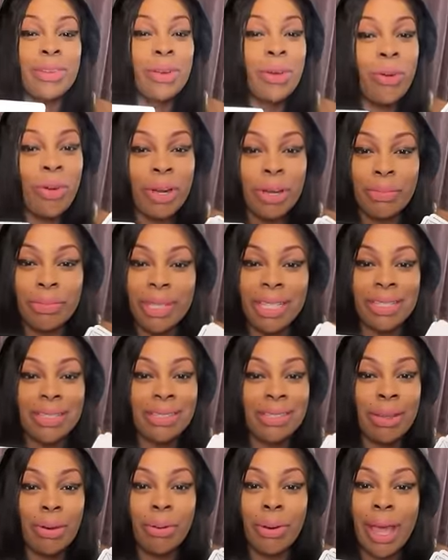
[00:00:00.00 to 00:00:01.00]
going to be
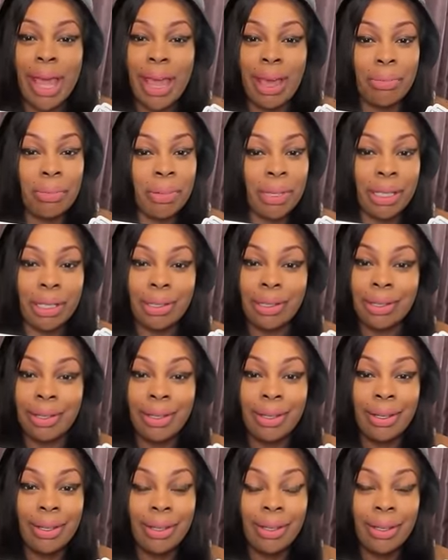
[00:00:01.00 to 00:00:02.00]
so happy.
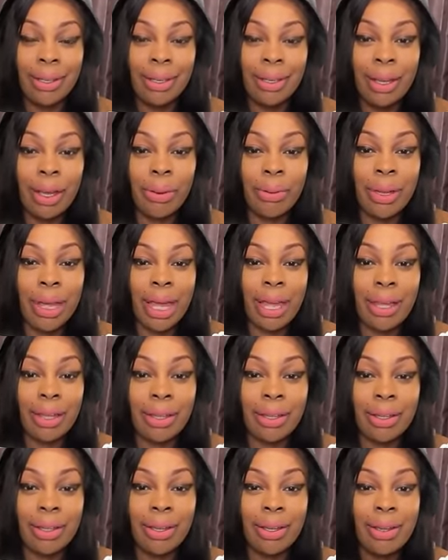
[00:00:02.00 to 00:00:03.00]

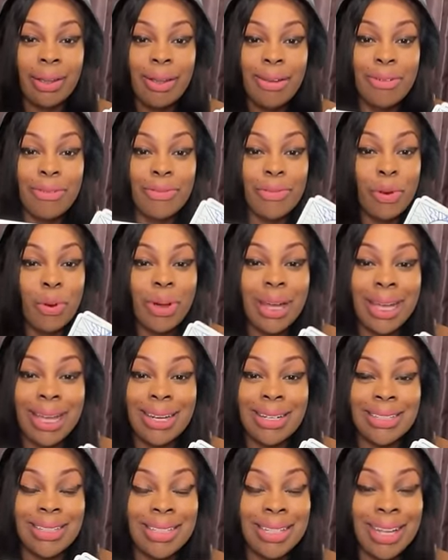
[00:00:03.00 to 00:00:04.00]
Okay, full
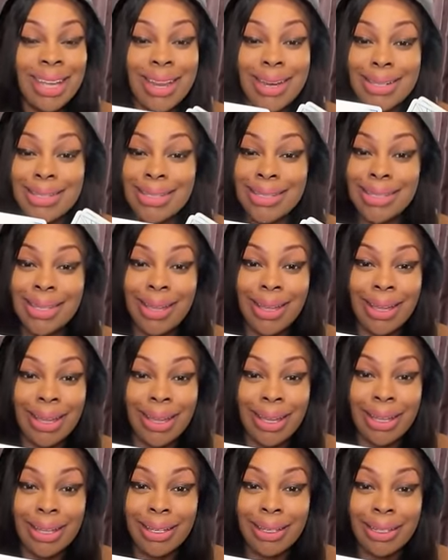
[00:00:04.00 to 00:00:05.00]
energy in the
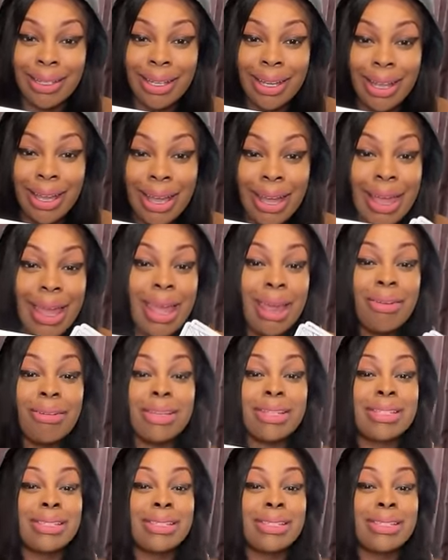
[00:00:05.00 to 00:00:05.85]
Sun. Aries,